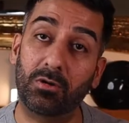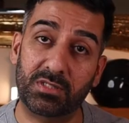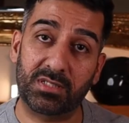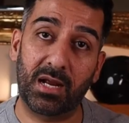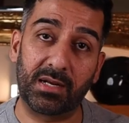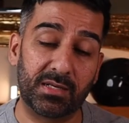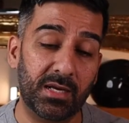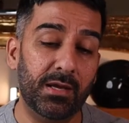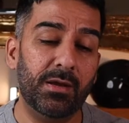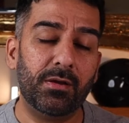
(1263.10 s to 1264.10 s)
Constand.
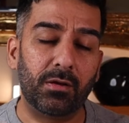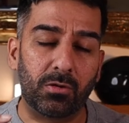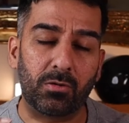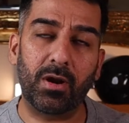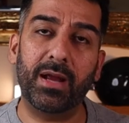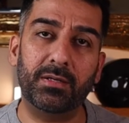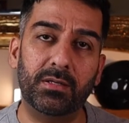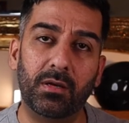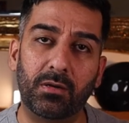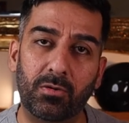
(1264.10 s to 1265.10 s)

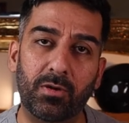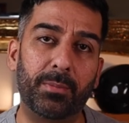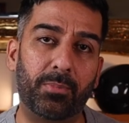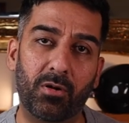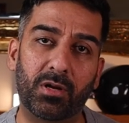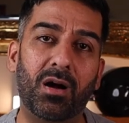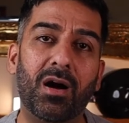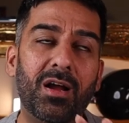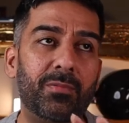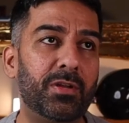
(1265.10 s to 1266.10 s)
Great, great product.
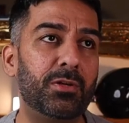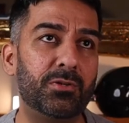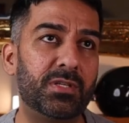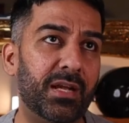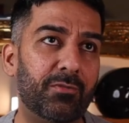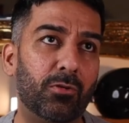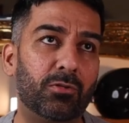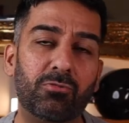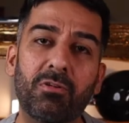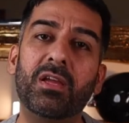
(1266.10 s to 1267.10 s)
I've been using it
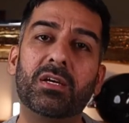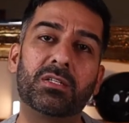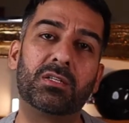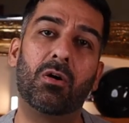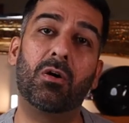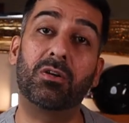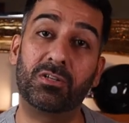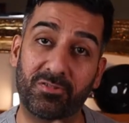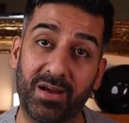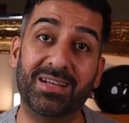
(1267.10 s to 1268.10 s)
for 3 years
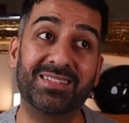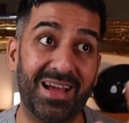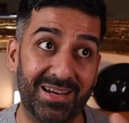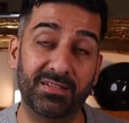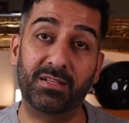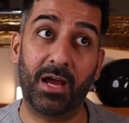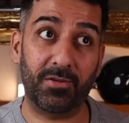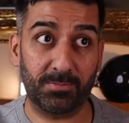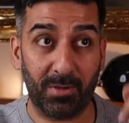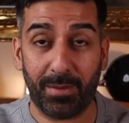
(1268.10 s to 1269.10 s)
on tracks and in the
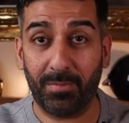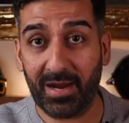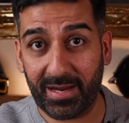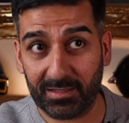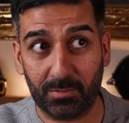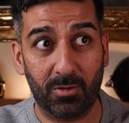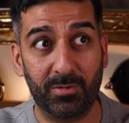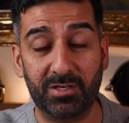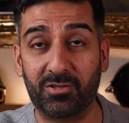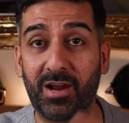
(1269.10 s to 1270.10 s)
garage. My bike at the
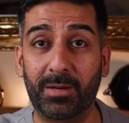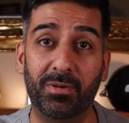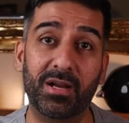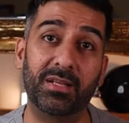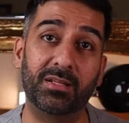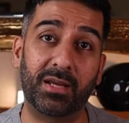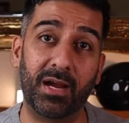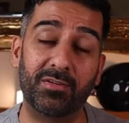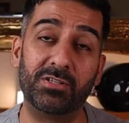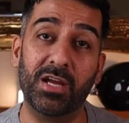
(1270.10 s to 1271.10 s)
moment, track bike in the
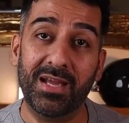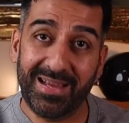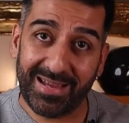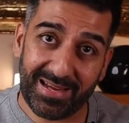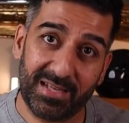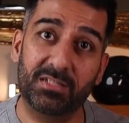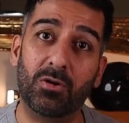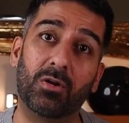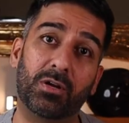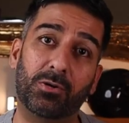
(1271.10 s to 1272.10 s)
garage,
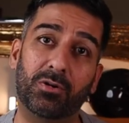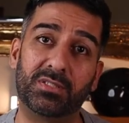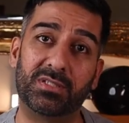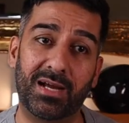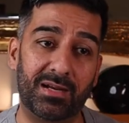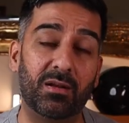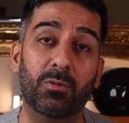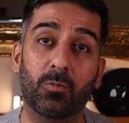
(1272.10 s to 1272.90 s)
is on a Constand.